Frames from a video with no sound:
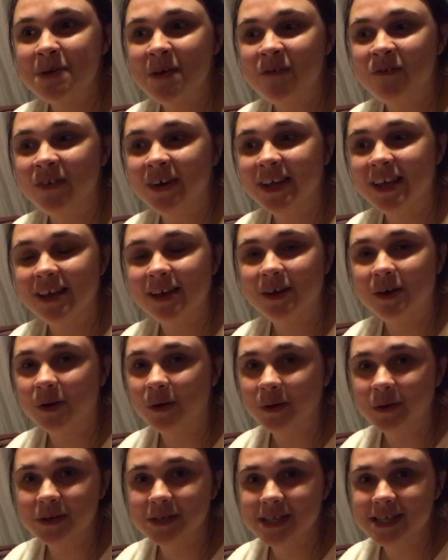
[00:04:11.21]
but freaking
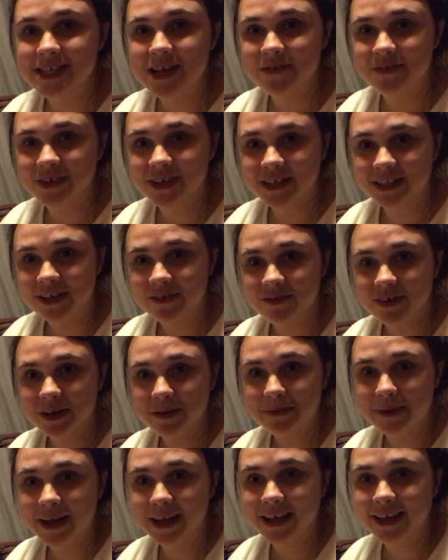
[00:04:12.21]
Kohl's is never
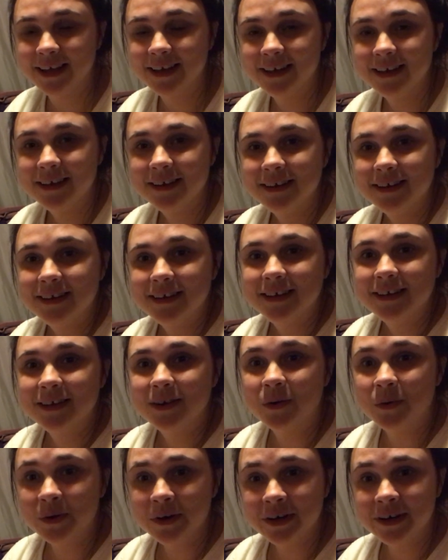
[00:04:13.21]
delivering my
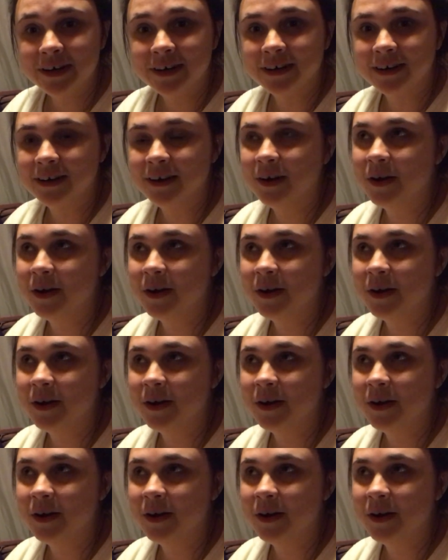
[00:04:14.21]
order.